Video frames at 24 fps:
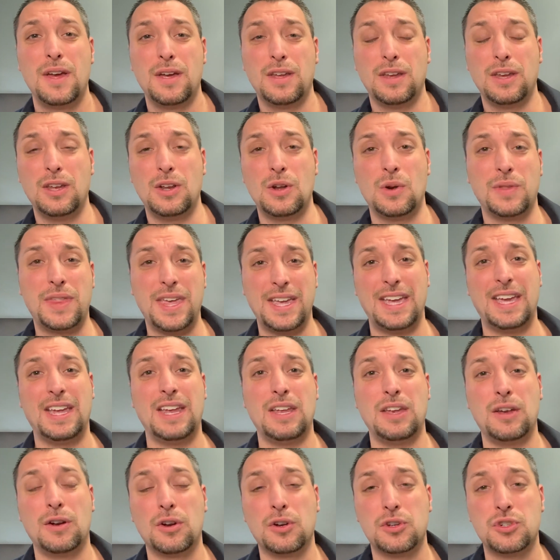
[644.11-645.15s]
you know, they get
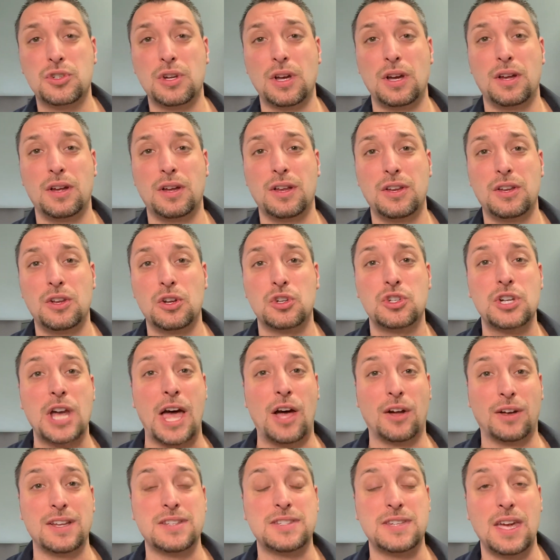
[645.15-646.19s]
your
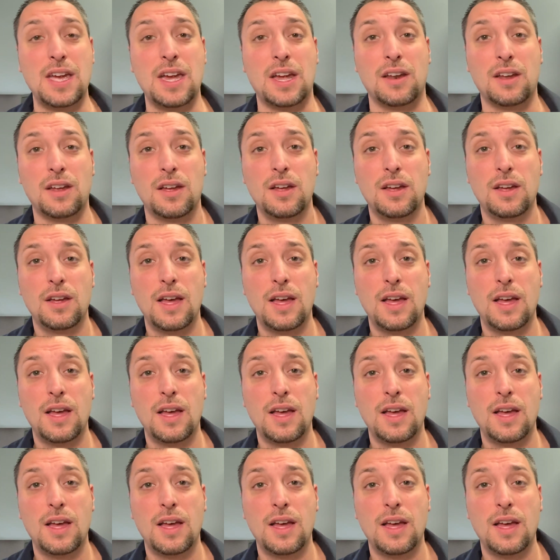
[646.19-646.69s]
child gets hit?